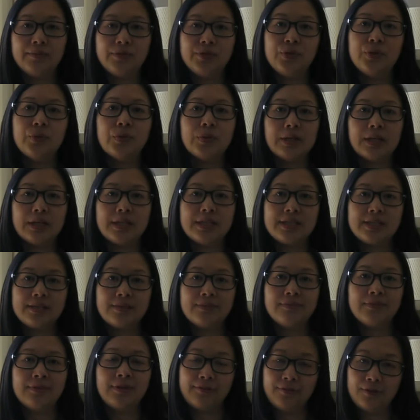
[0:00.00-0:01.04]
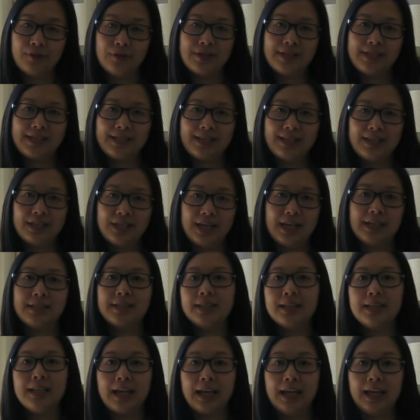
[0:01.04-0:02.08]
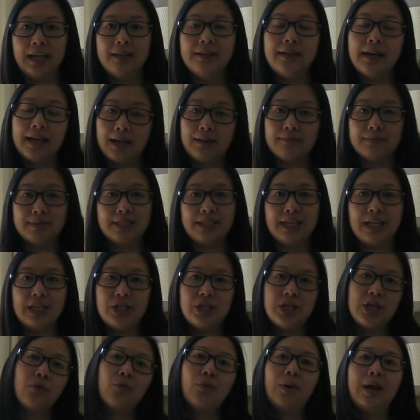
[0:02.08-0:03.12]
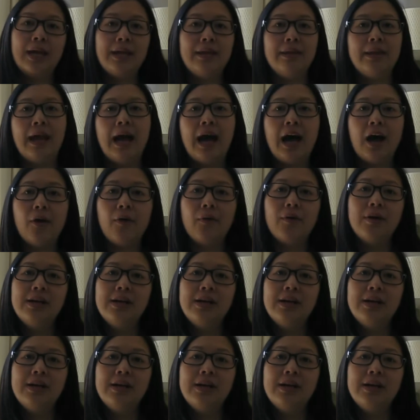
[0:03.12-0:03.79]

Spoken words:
towards the first chatelaine that I'm stitching right now.